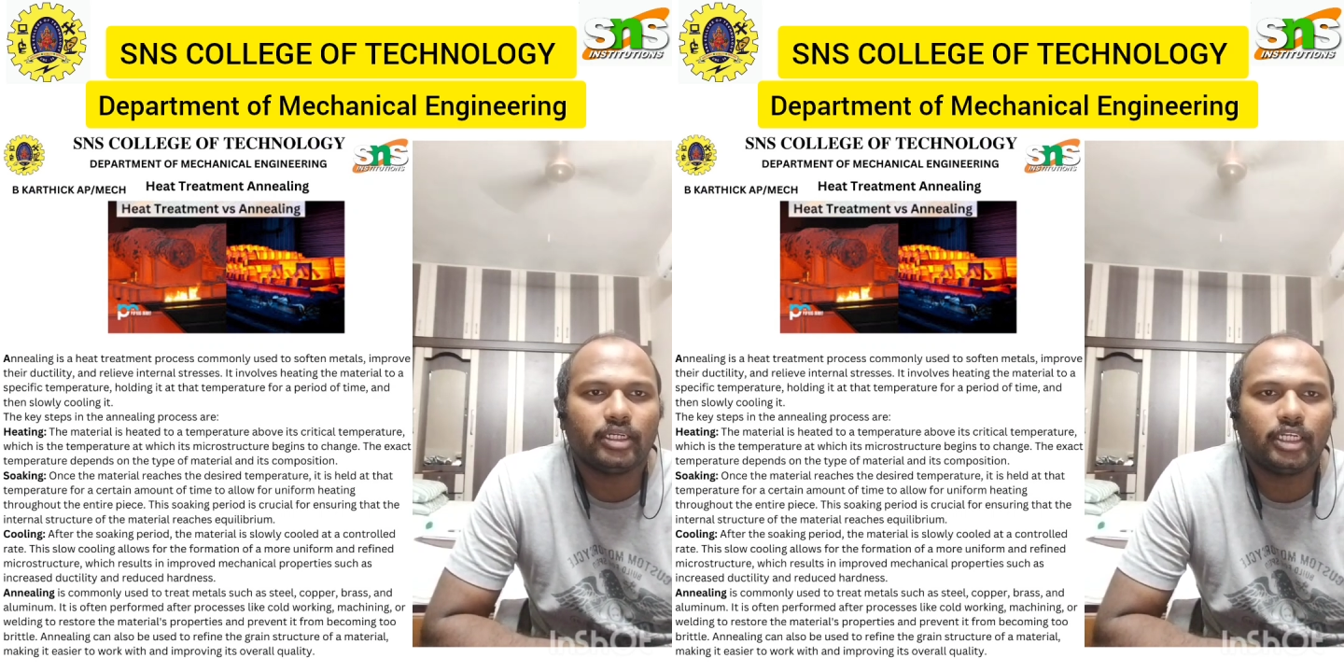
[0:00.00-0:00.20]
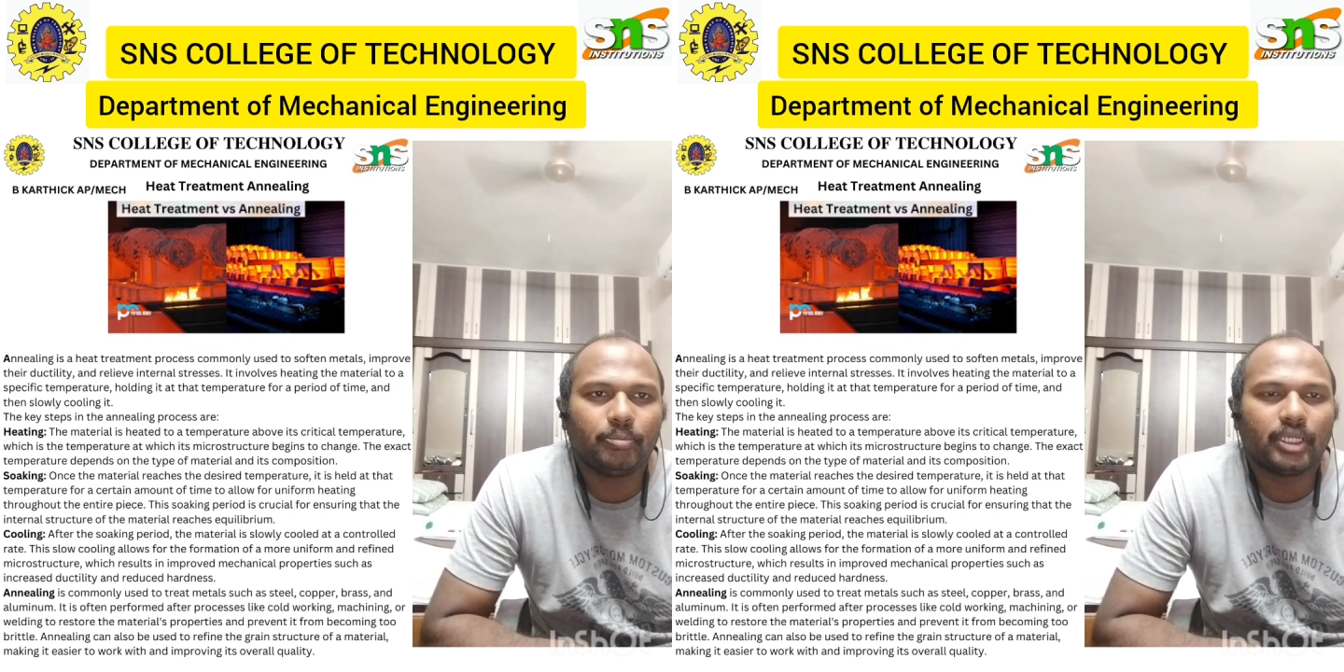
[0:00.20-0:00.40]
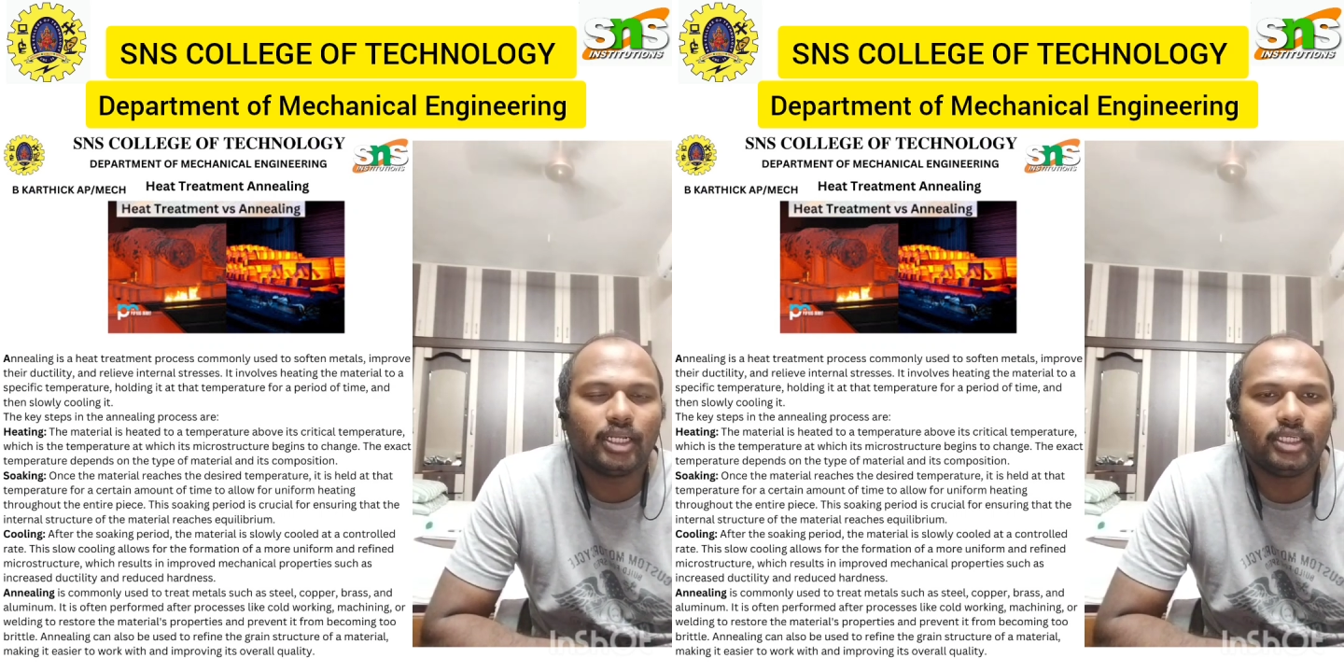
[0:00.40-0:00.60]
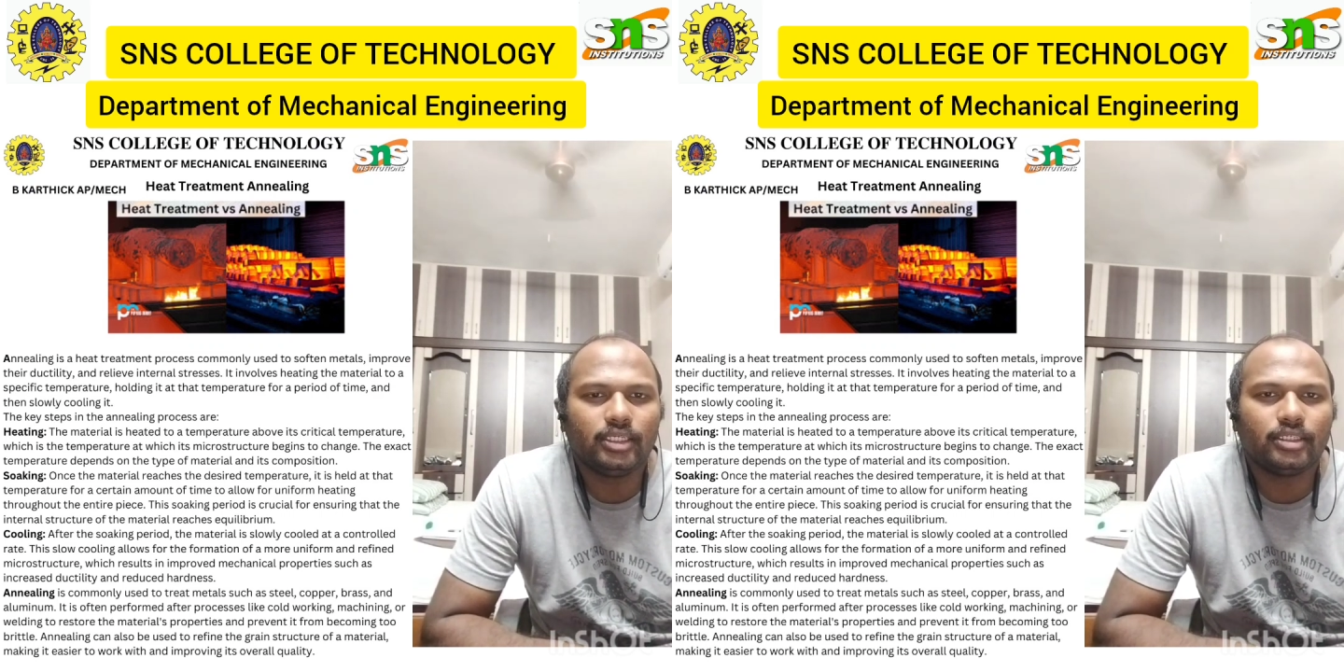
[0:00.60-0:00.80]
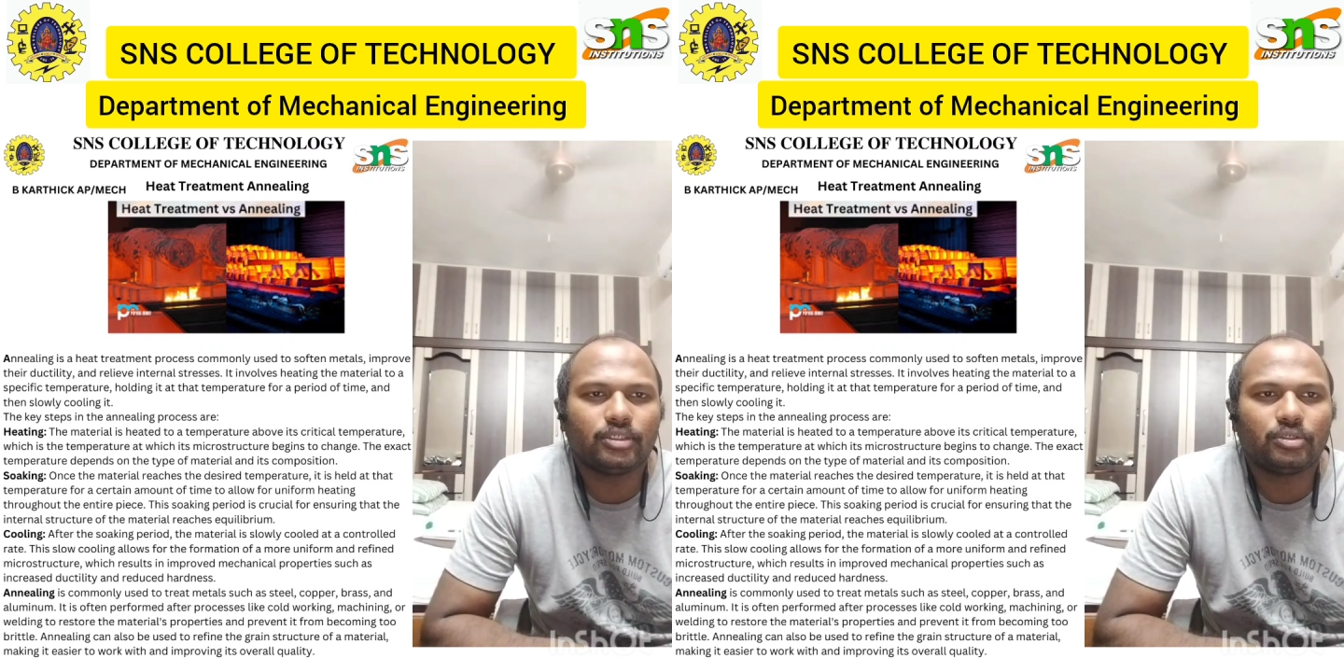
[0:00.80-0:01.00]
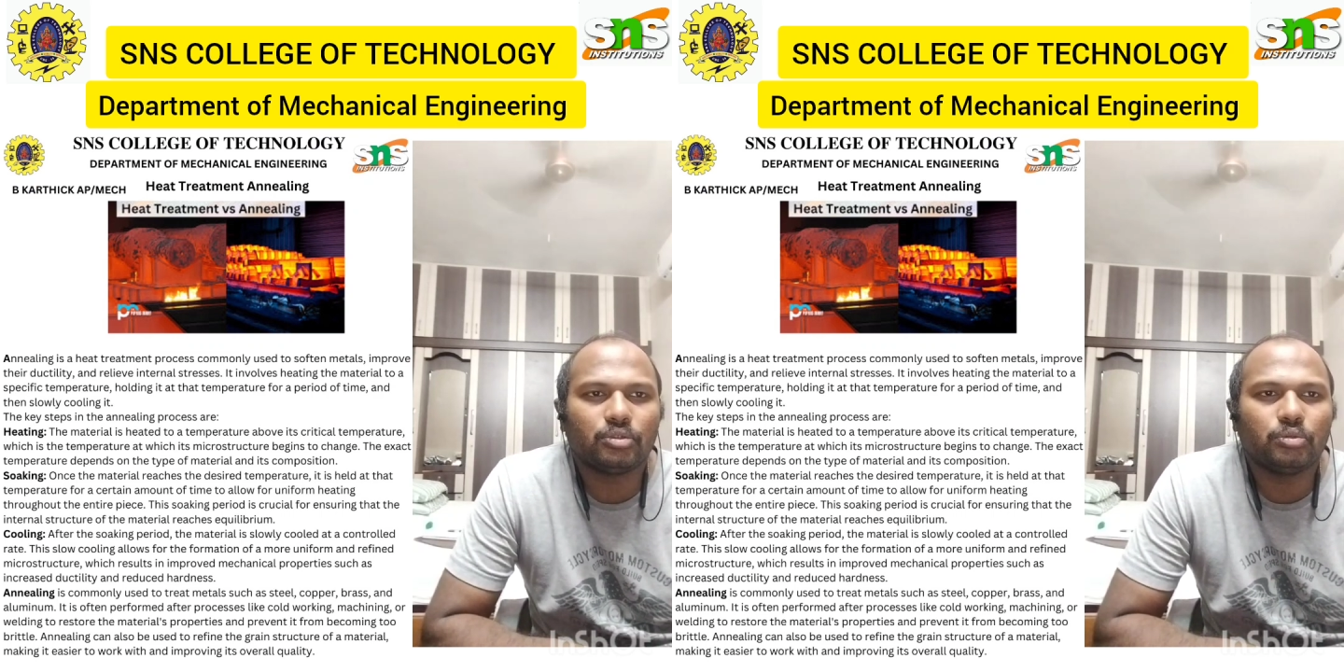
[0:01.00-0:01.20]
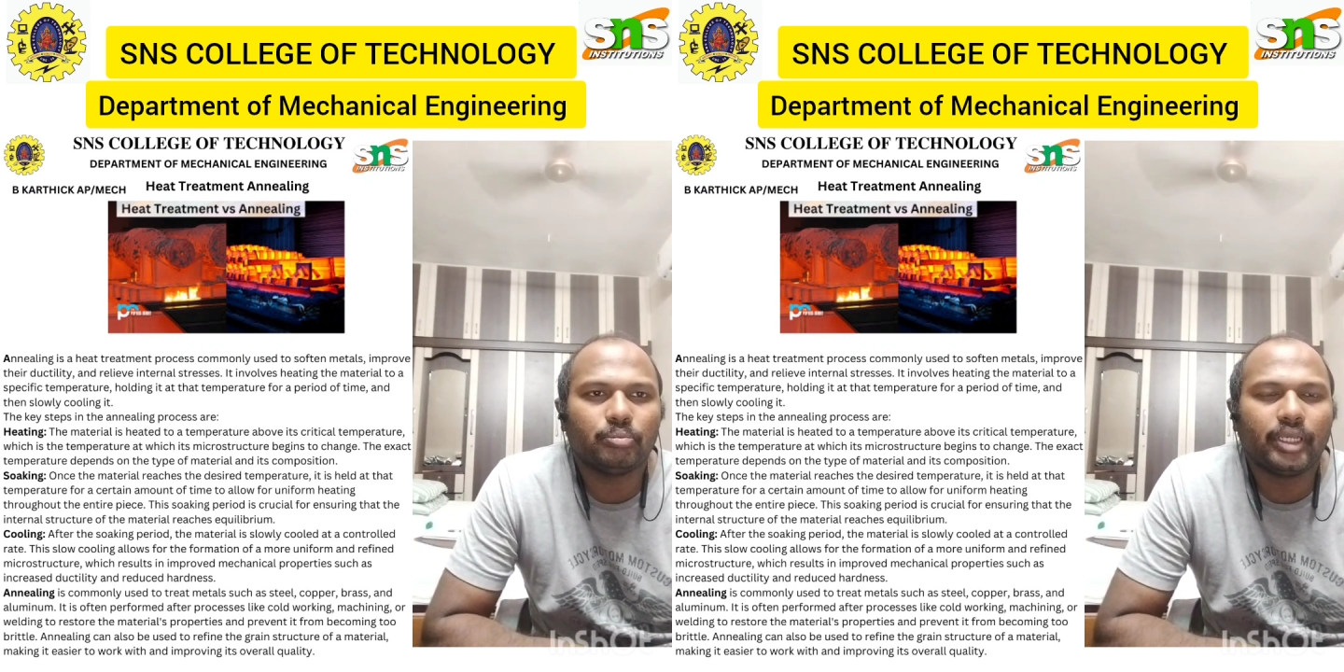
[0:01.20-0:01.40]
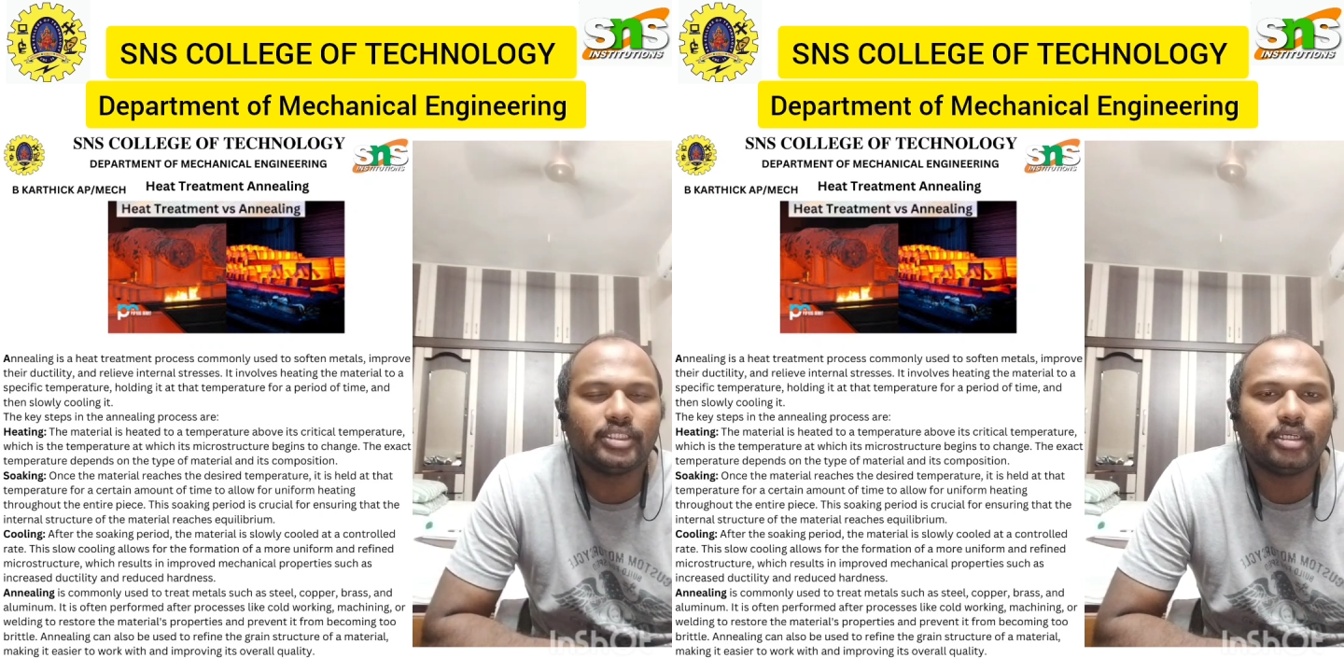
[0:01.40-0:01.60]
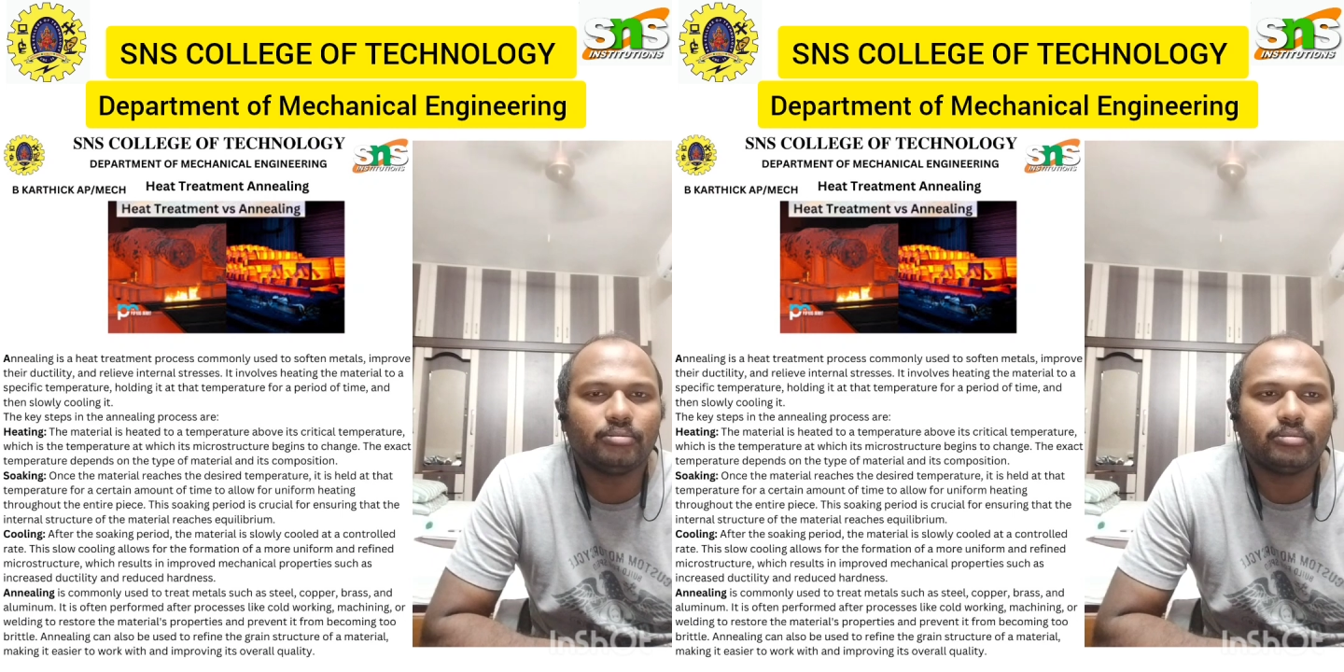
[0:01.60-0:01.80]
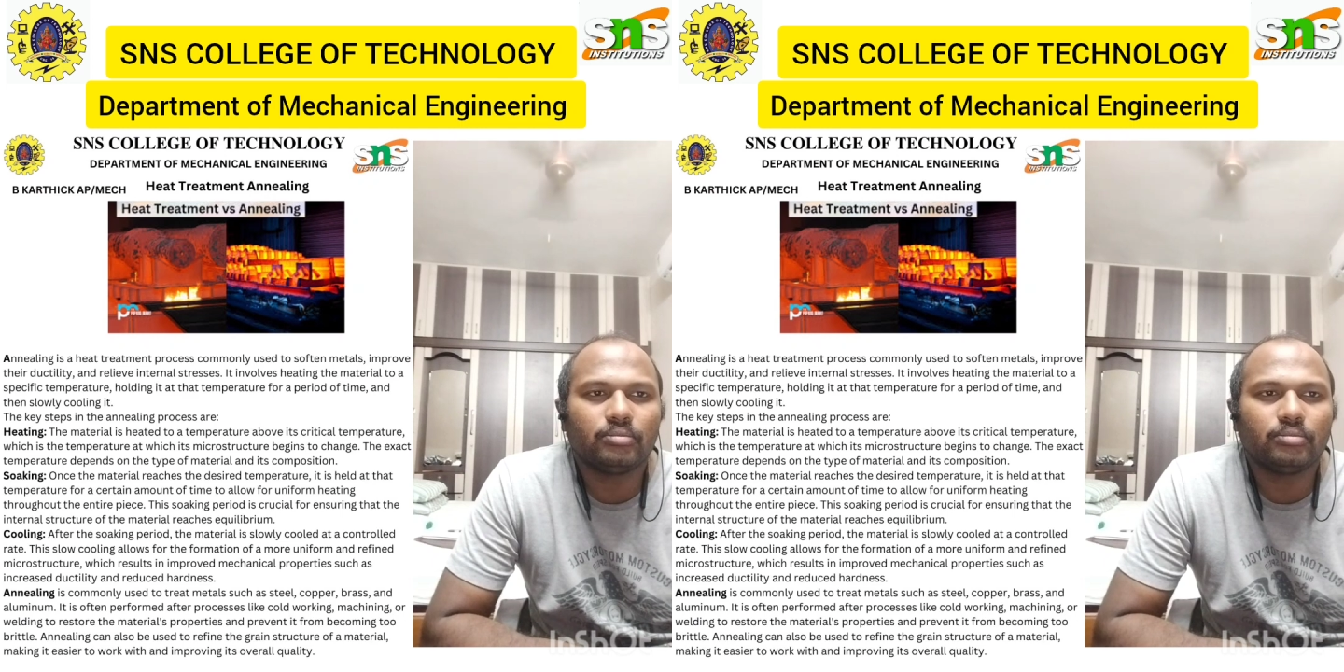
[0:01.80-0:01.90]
typically to make them